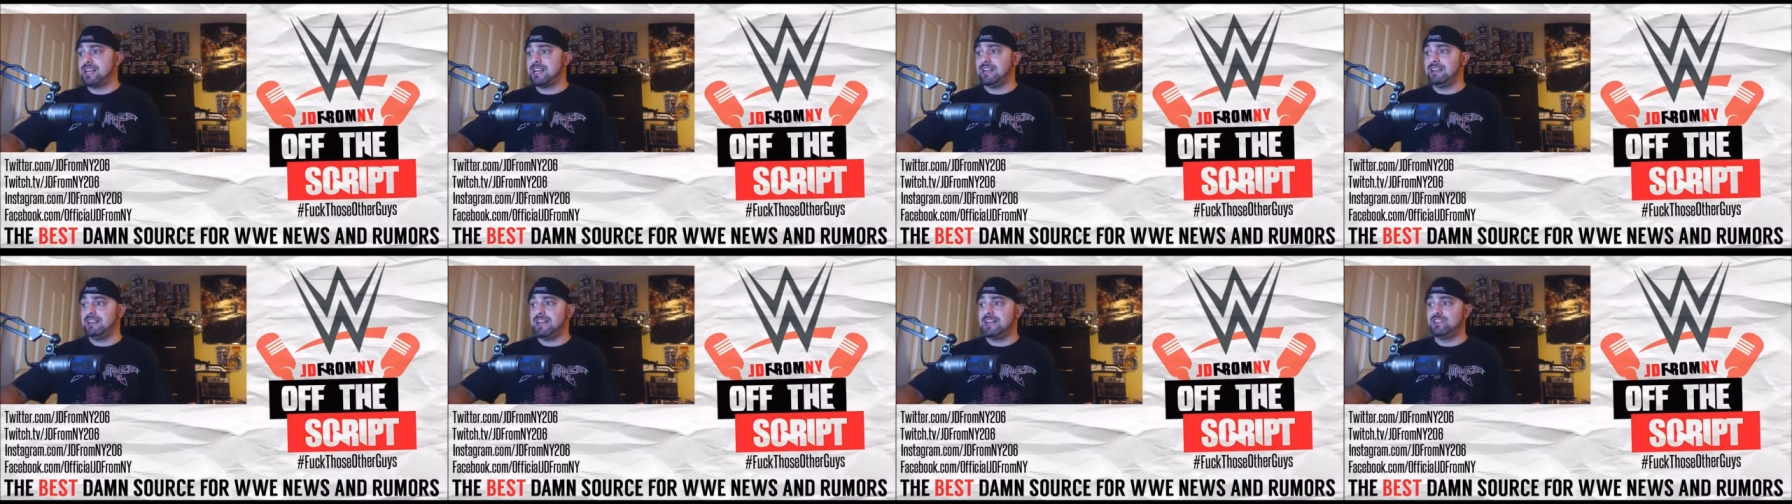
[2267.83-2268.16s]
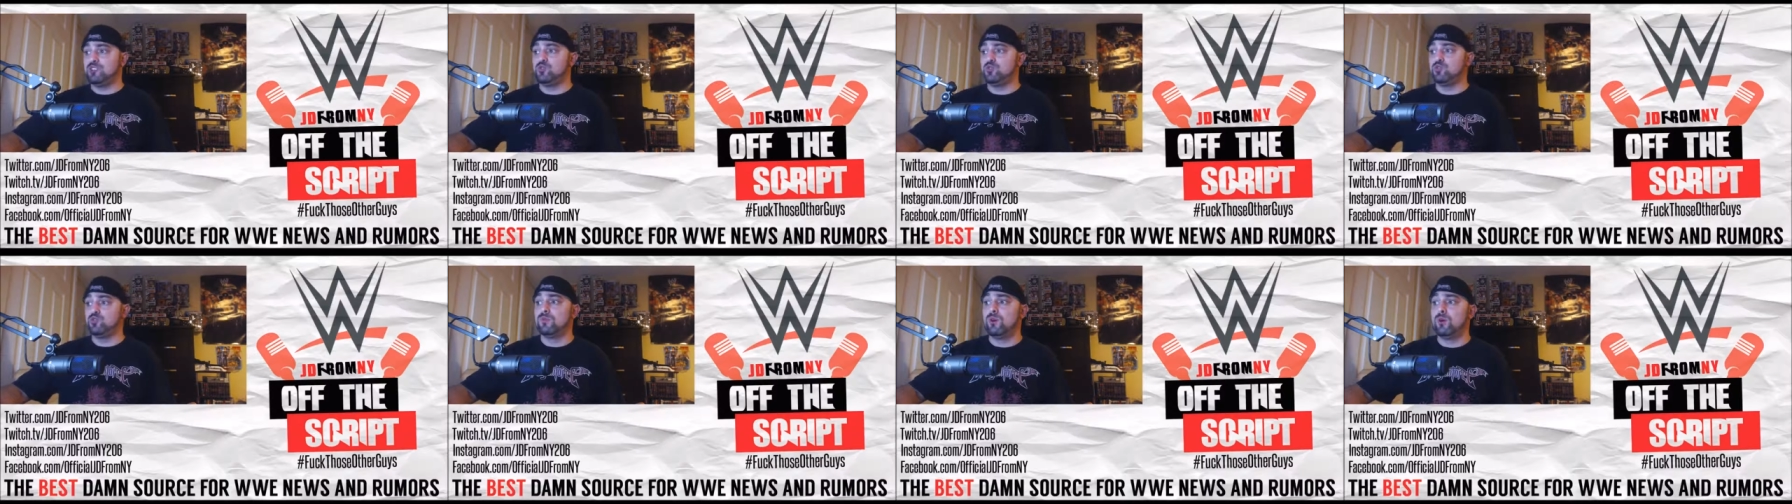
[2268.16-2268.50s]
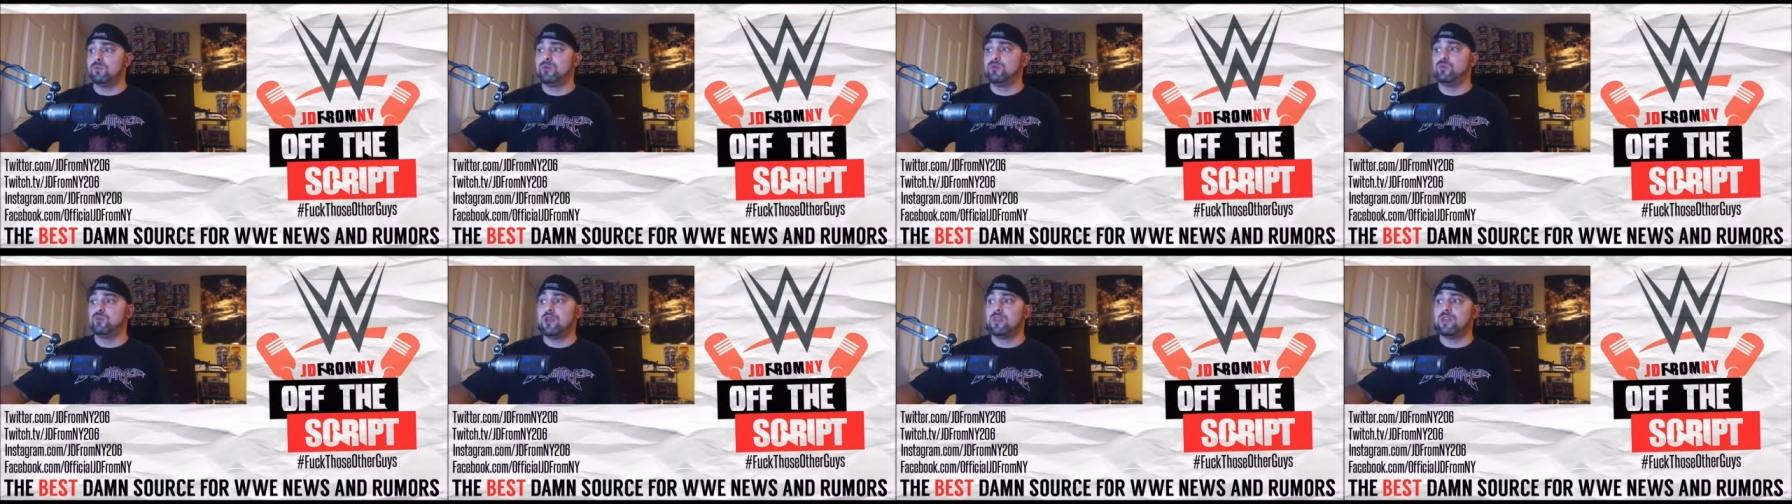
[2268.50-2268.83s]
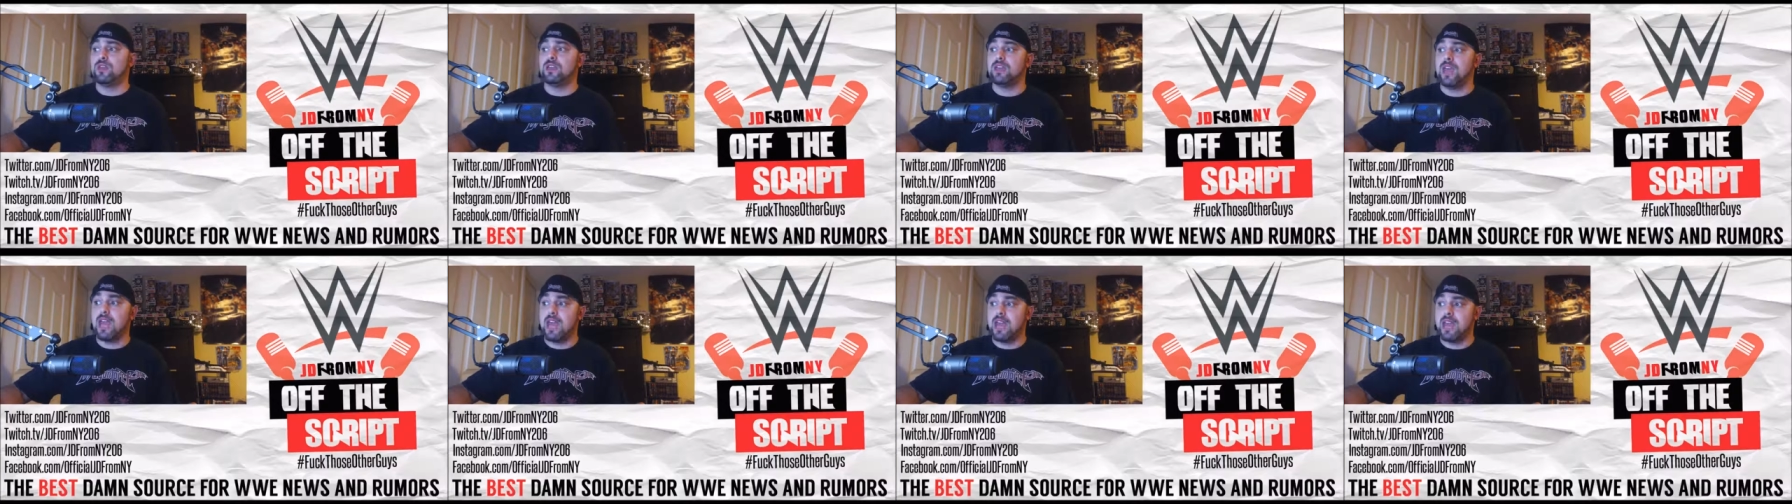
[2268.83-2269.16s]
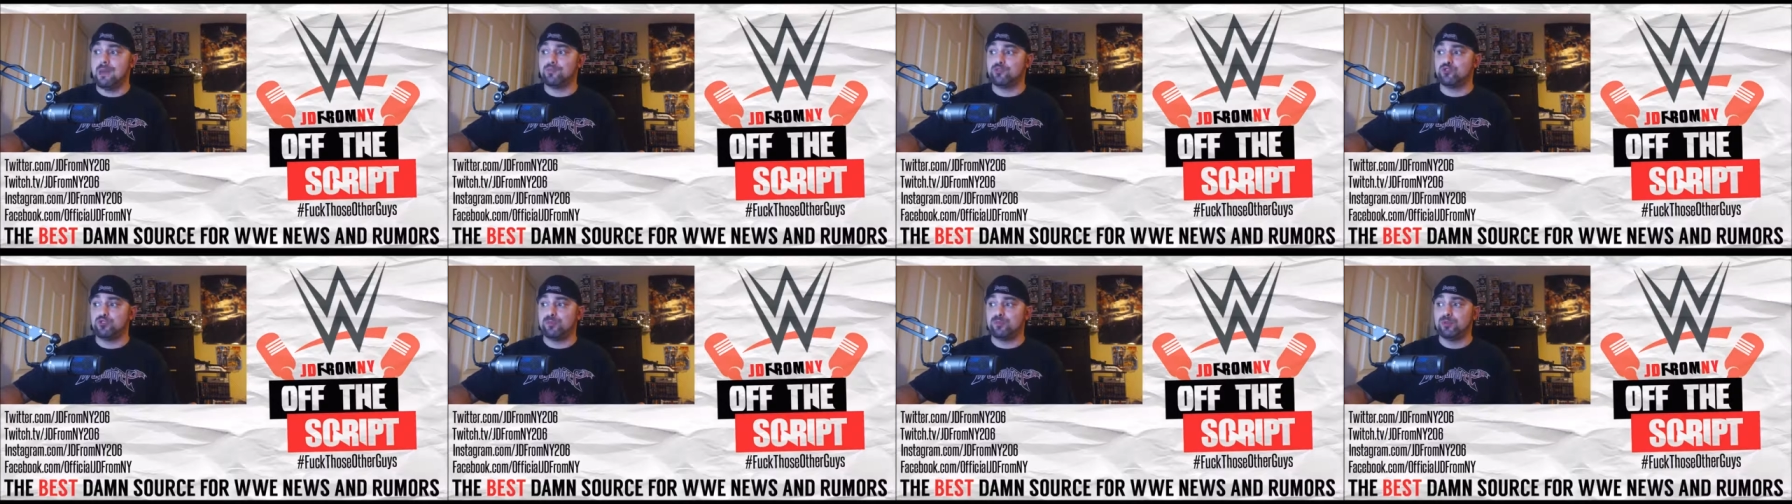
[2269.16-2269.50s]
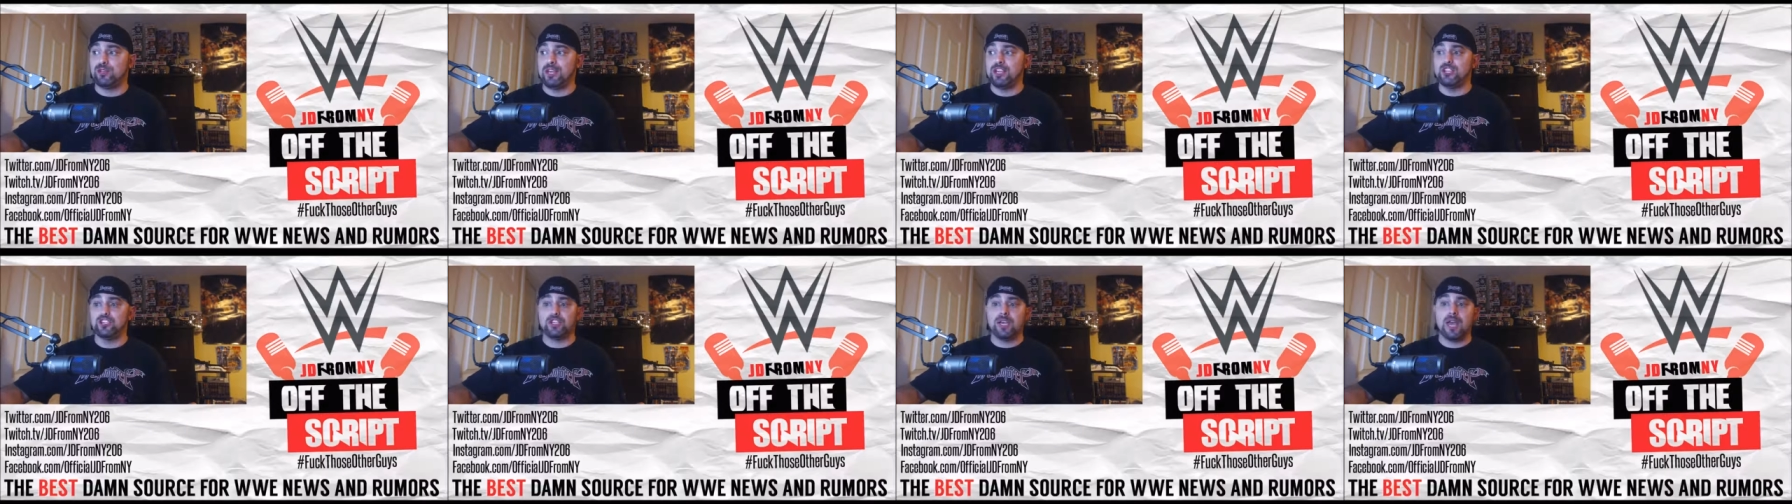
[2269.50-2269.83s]
and it led to a moment where the game,
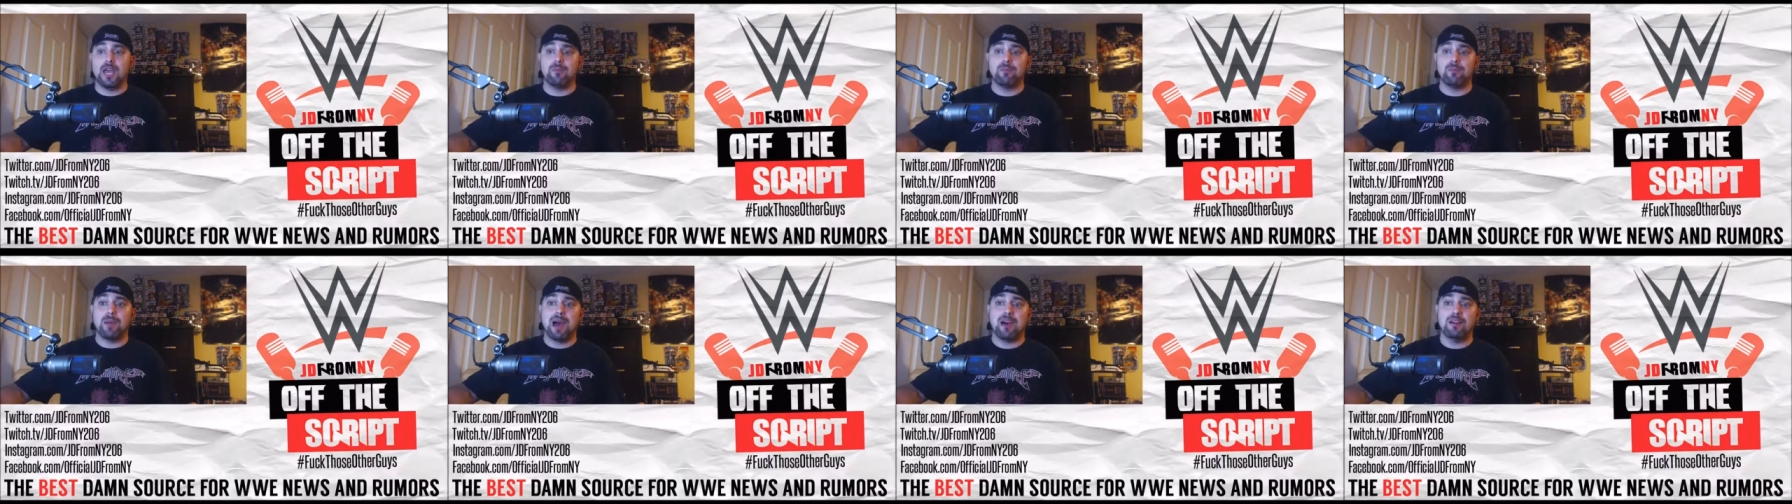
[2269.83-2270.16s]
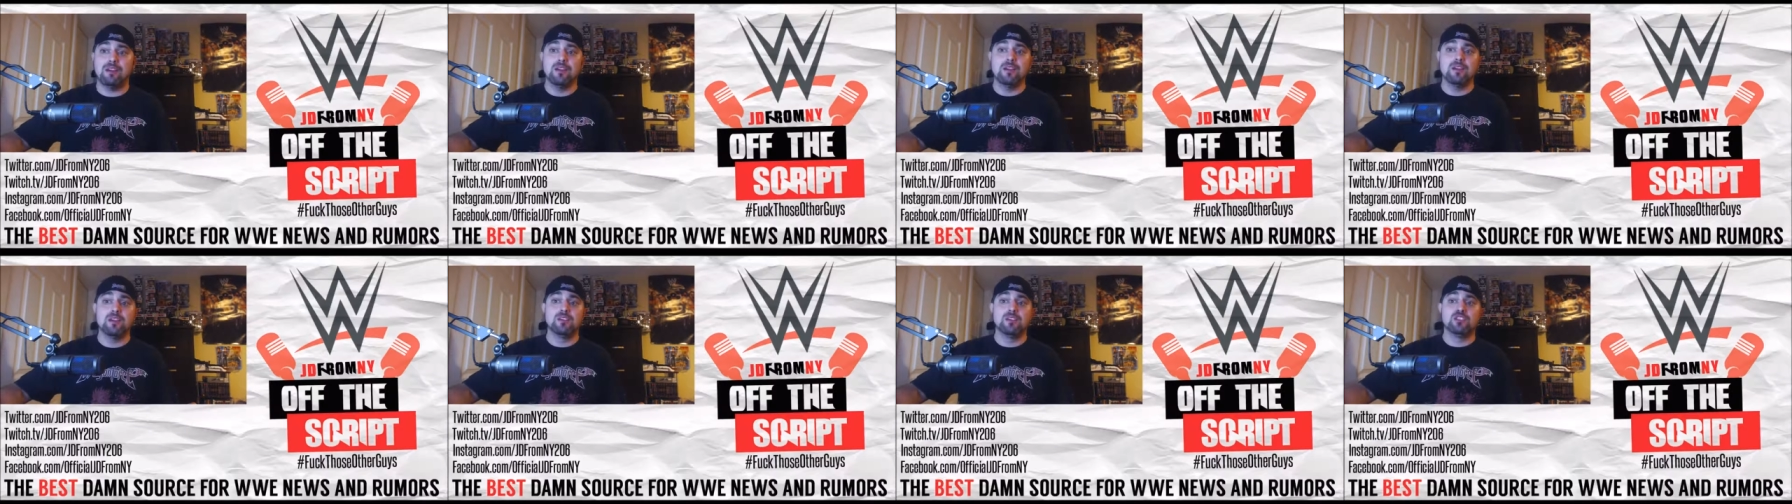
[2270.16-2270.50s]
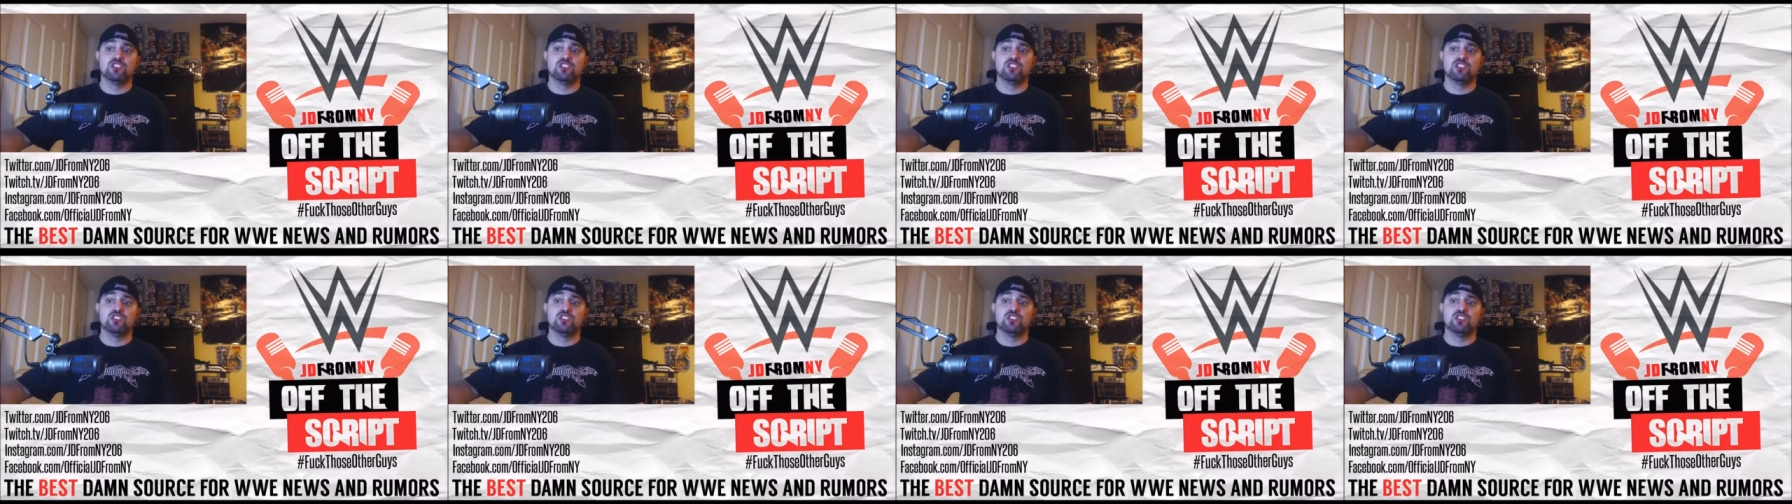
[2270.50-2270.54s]
Triple H, came out